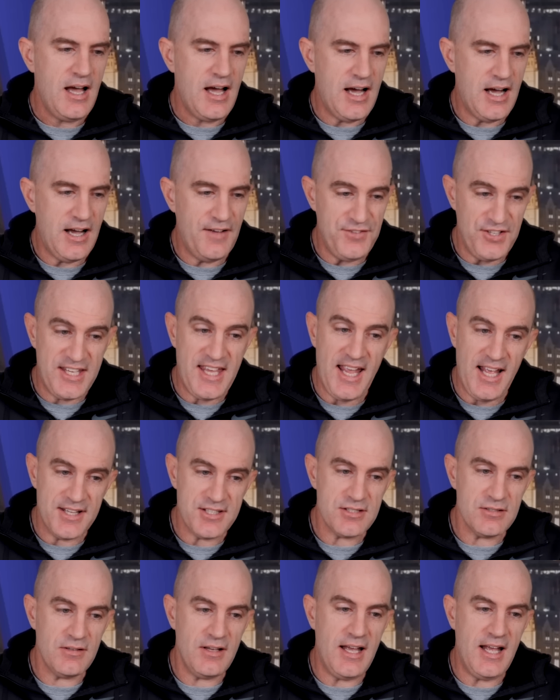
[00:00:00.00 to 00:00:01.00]
Uh, if you
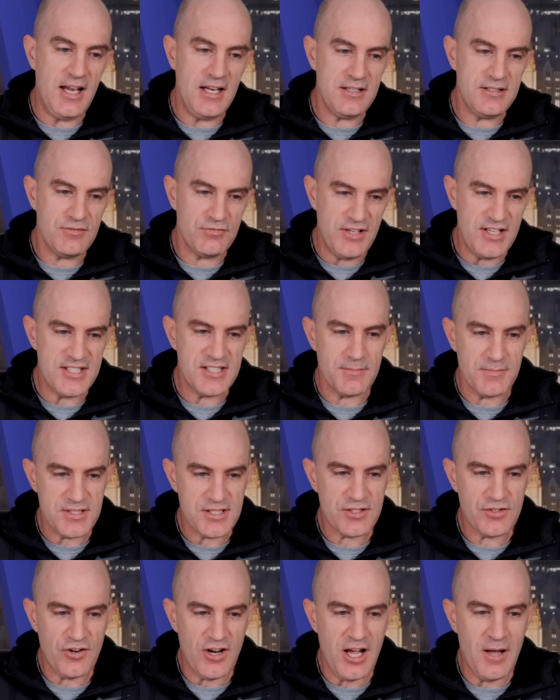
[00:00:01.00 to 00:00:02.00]
cancel and
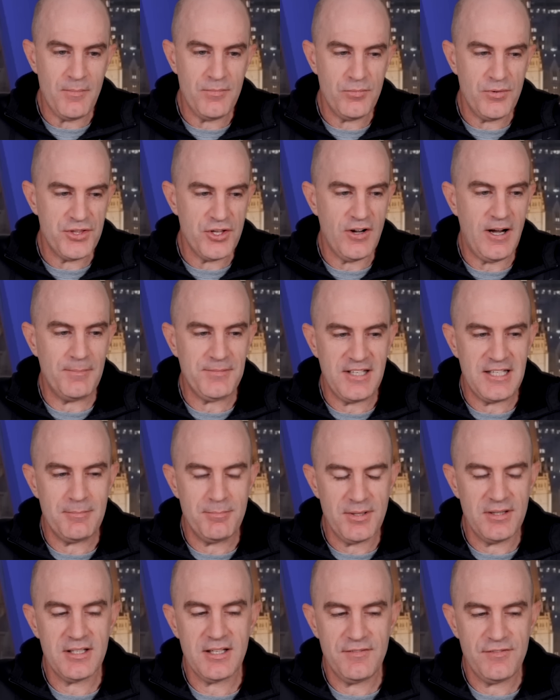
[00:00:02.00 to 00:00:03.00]
resubscribe with your
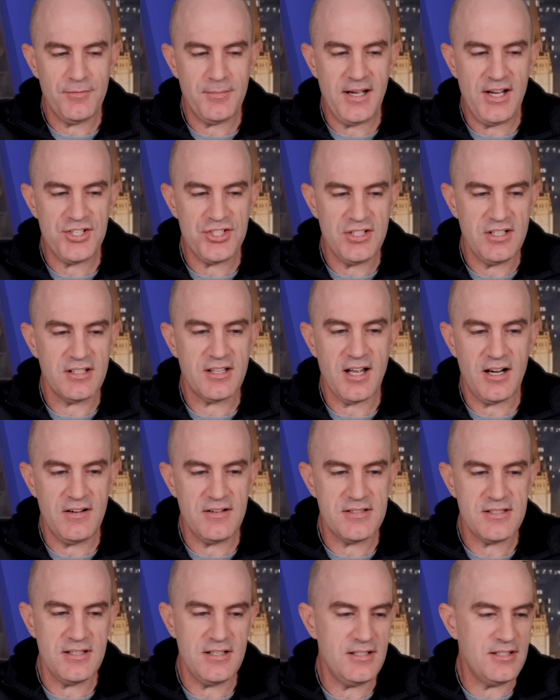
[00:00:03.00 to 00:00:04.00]
updating billing information and
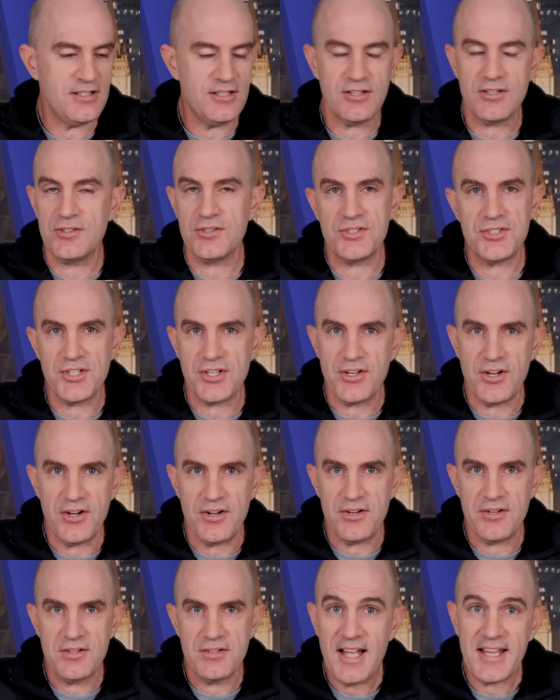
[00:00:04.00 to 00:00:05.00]
currency, you're good to
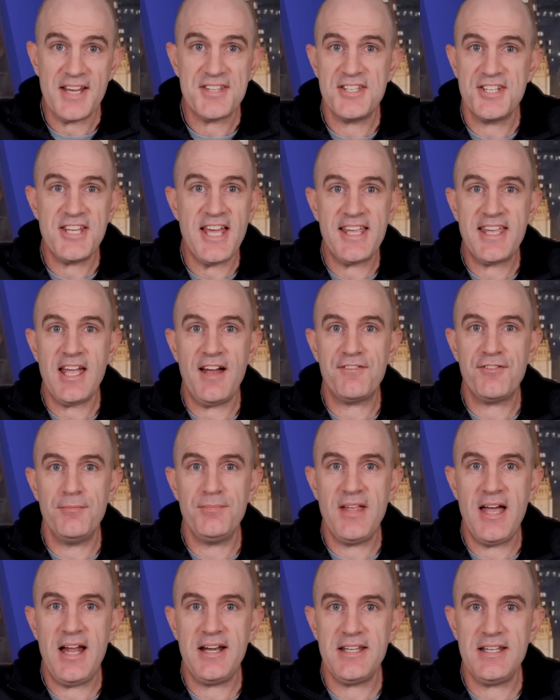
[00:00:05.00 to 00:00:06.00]
go. I guess the takeout
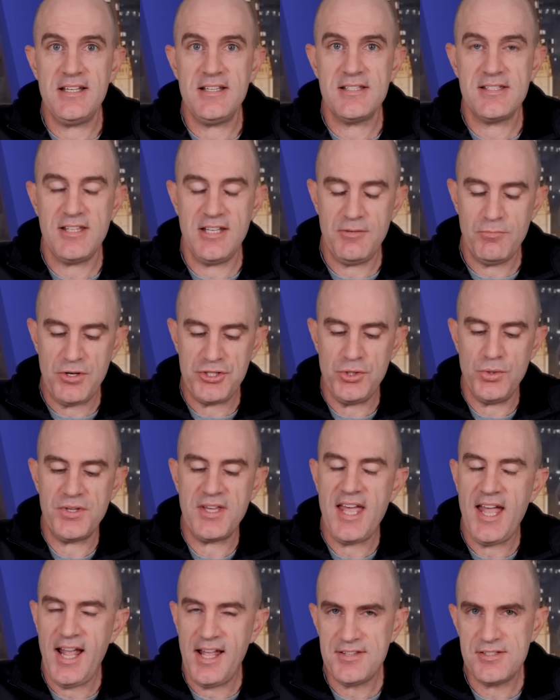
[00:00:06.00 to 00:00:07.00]
from that is that when you
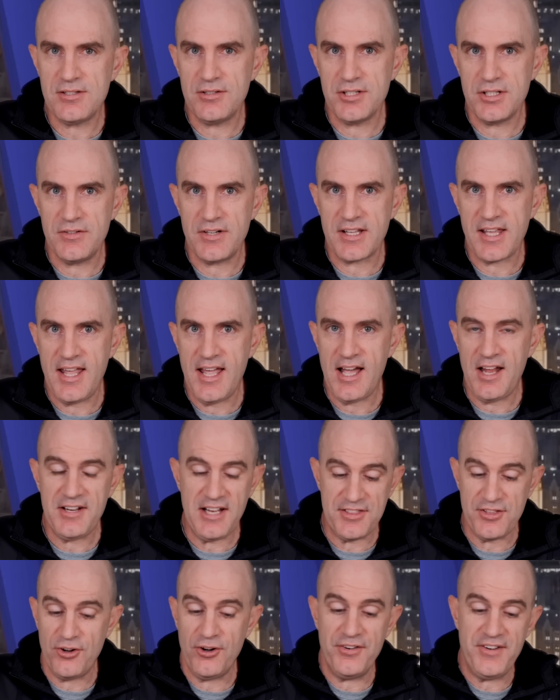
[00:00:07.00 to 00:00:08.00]
cancel your account,
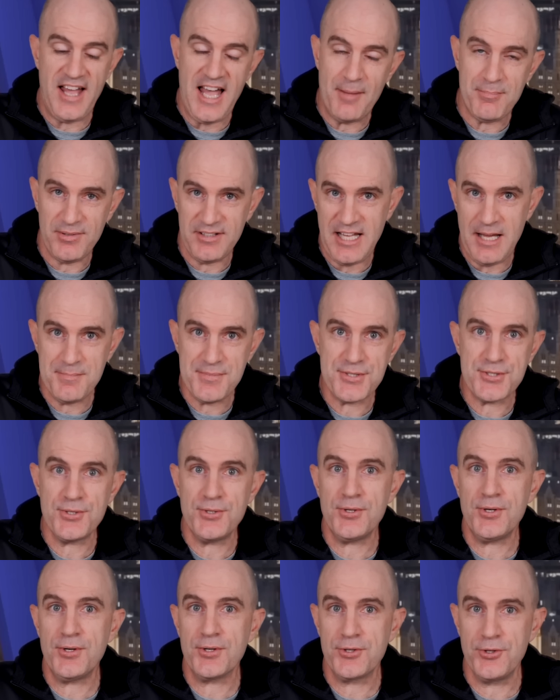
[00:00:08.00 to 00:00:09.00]
either on Apple App
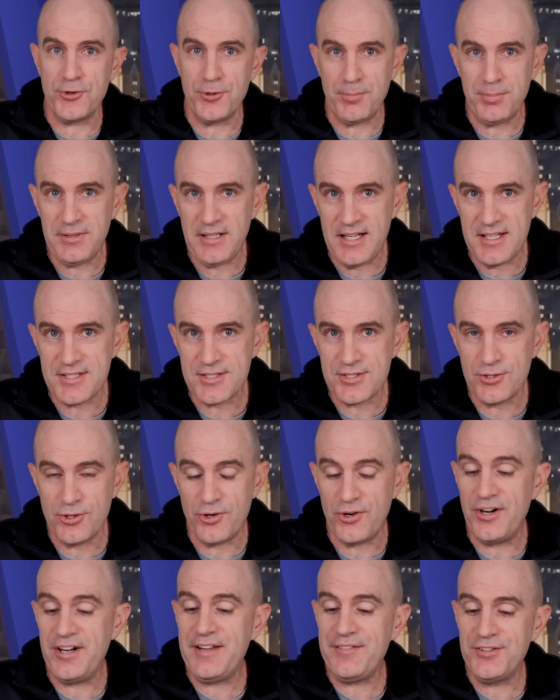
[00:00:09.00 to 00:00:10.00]
Store, Google Play Store,
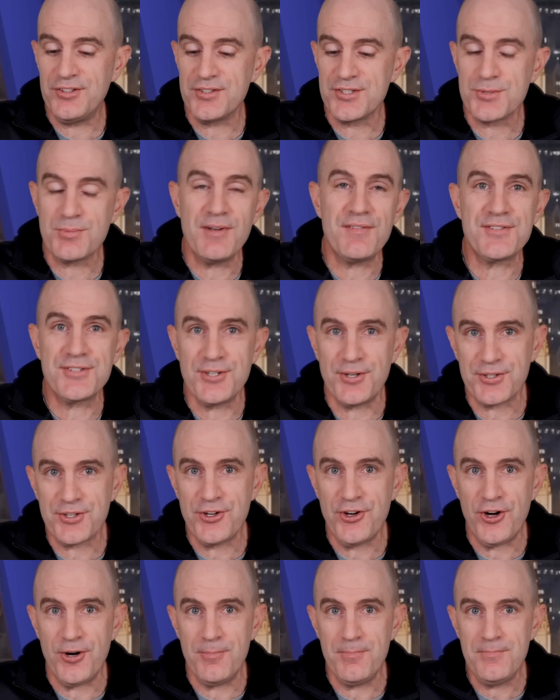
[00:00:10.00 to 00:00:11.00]
or even on
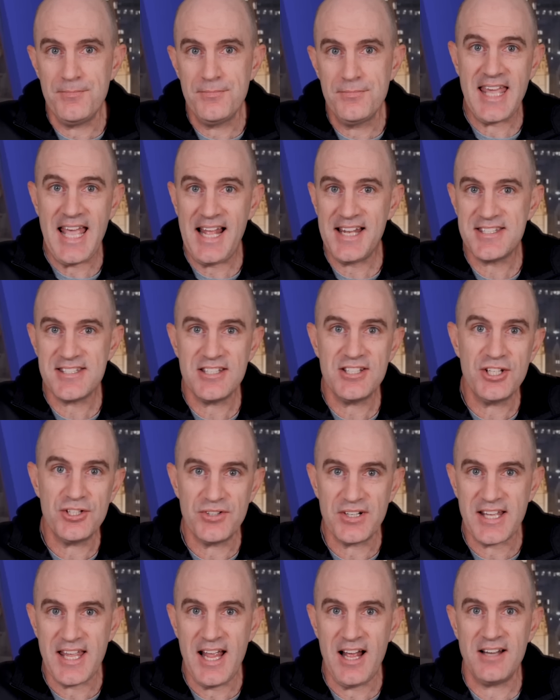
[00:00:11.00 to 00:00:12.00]
Zwift.com, canceling
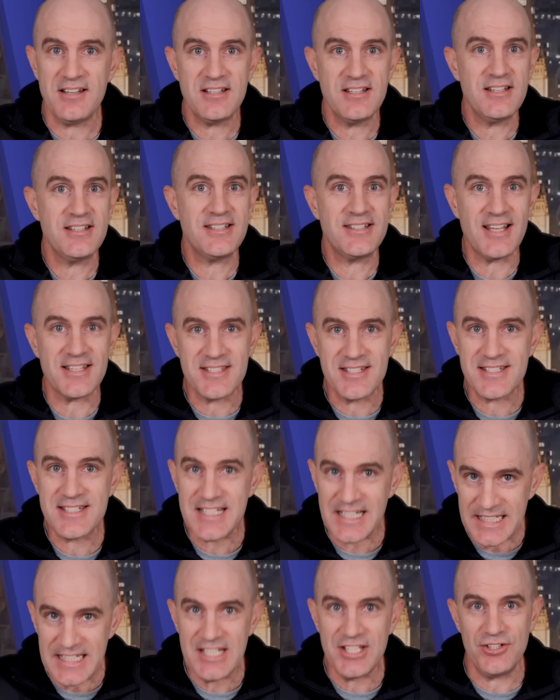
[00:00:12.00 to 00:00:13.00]
your account doesn't
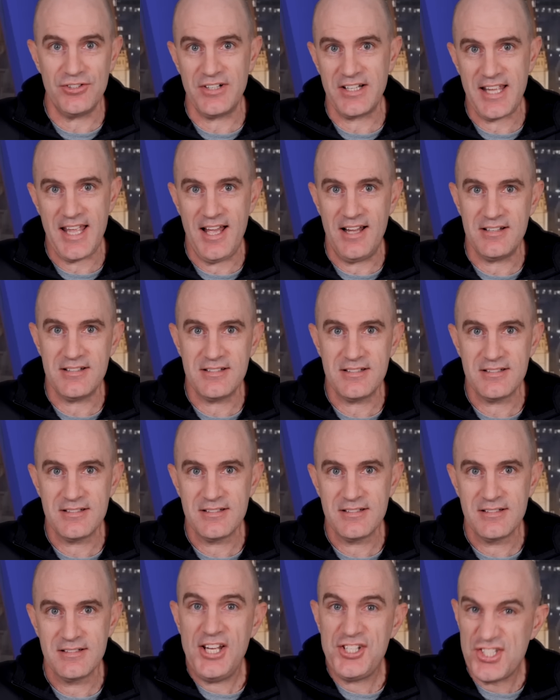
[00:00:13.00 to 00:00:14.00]
delete your account.
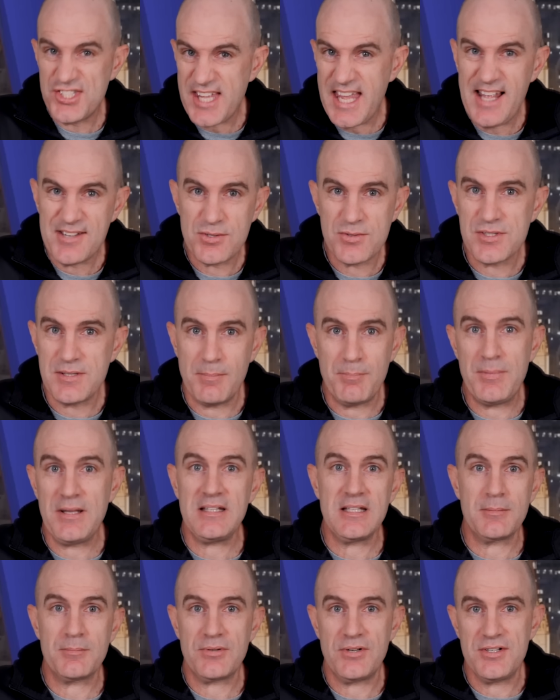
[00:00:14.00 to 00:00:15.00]
It just cancels the
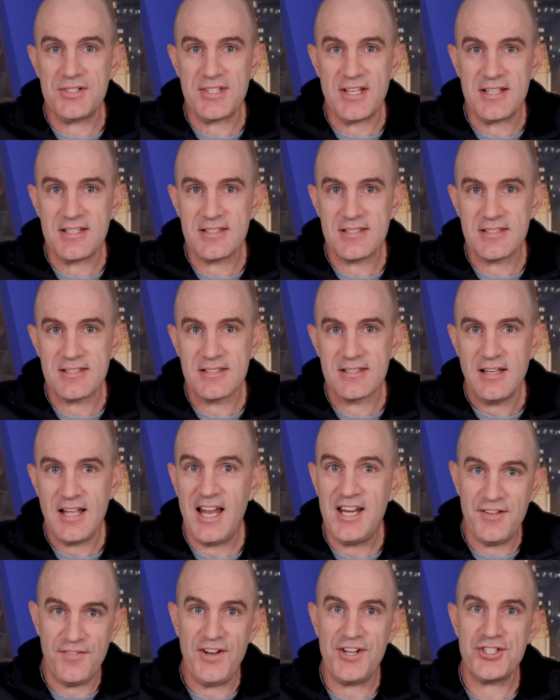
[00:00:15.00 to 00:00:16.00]
billing process
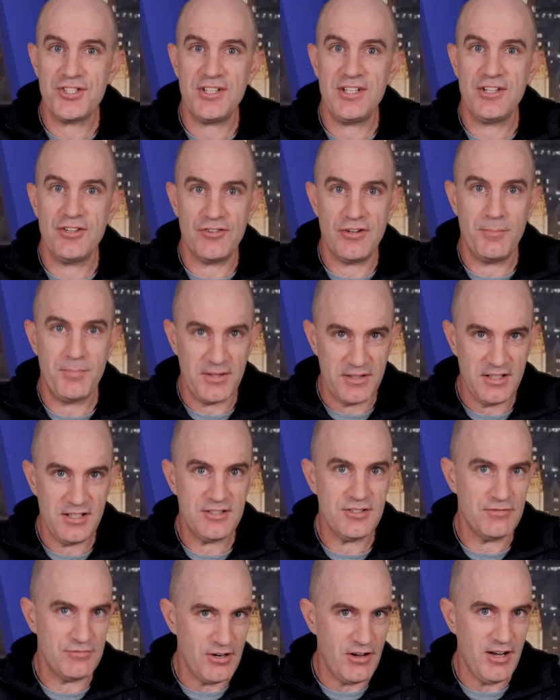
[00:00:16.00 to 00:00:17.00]
and eventually your ability
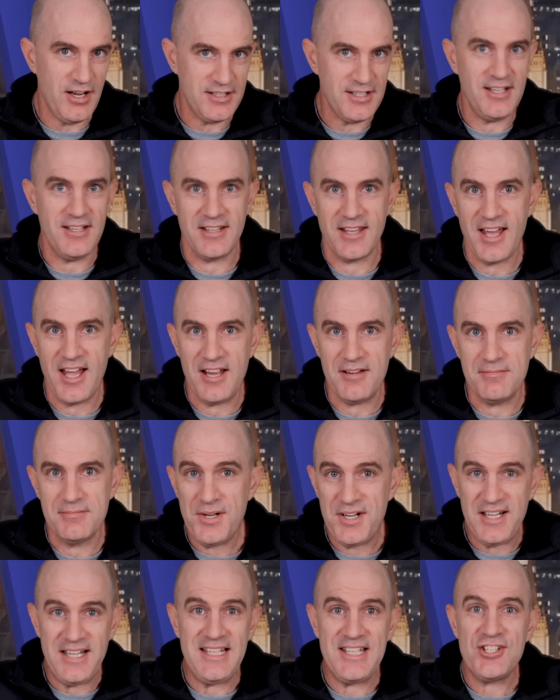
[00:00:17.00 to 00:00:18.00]
to ride in game.
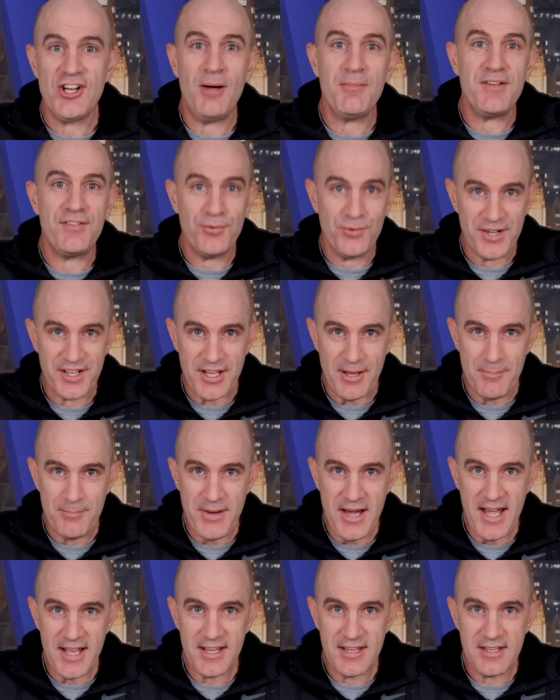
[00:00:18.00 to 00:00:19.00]
But at any time, if you want to come
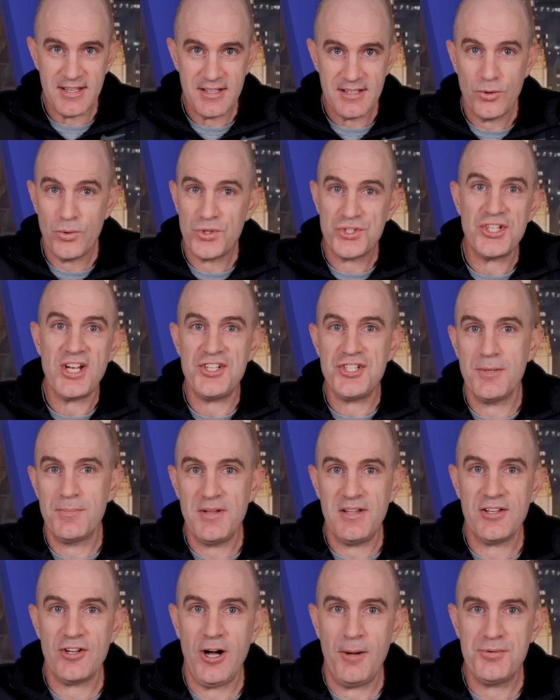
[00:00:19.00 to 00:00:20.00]
back or change your
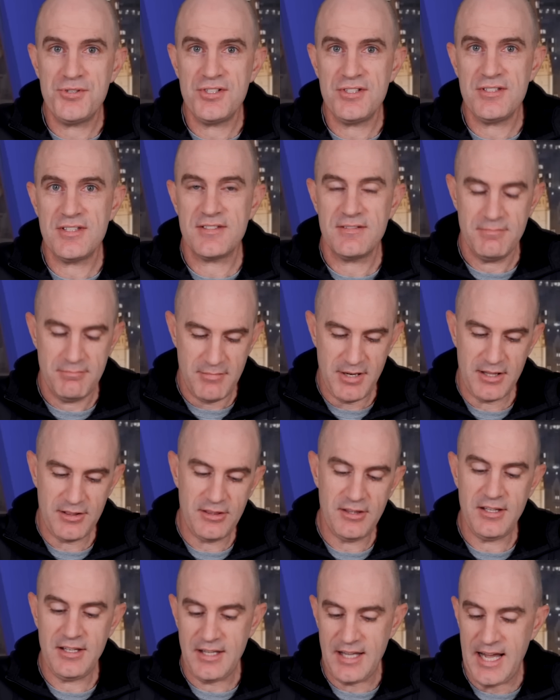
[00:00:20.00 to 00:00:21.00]
billing options,
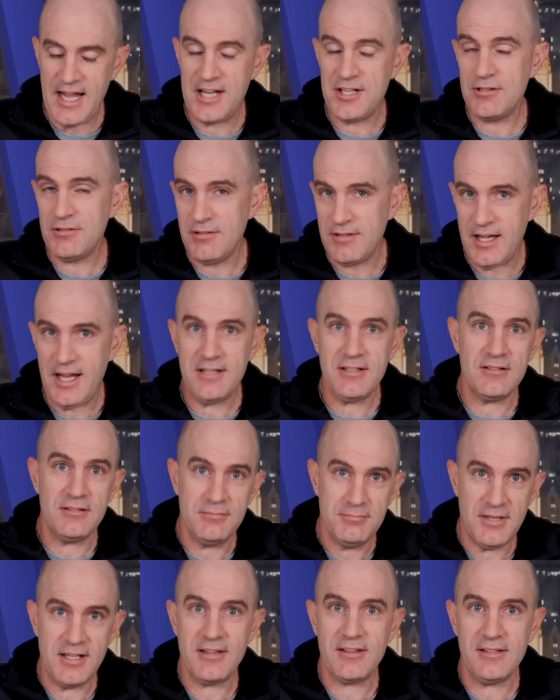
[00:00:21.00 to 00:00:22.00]
monthly, annual,
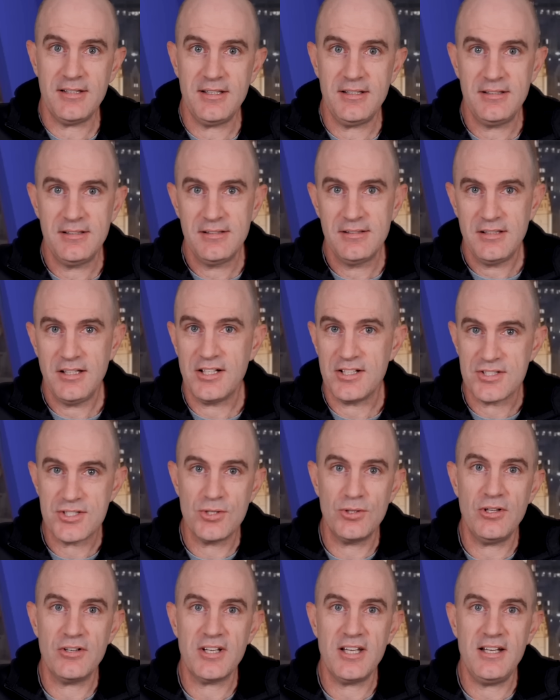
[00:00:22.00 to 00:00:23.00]
annual, monthly, you can
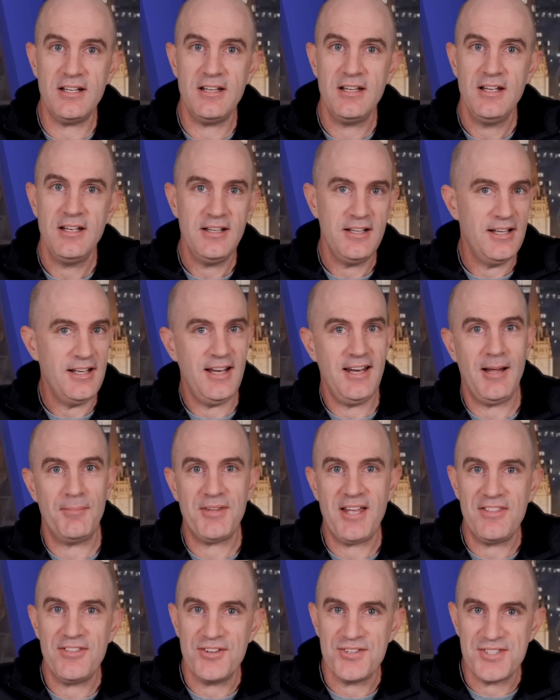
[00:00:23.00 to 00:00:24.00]
still log in and
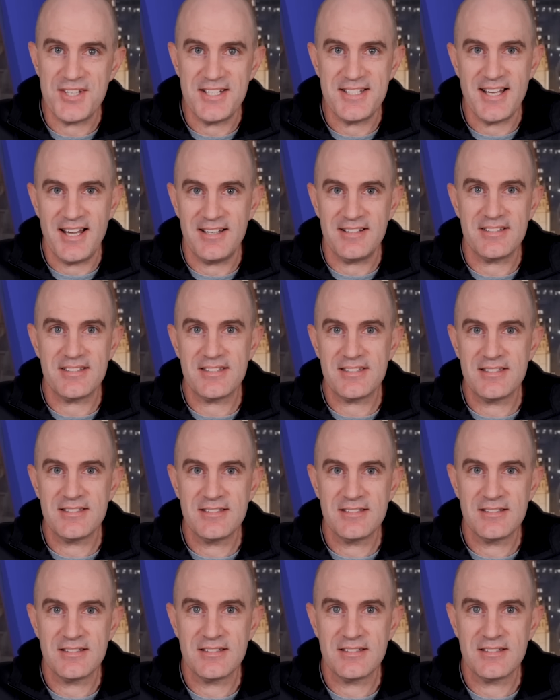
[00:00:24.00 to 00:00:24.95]
update those details.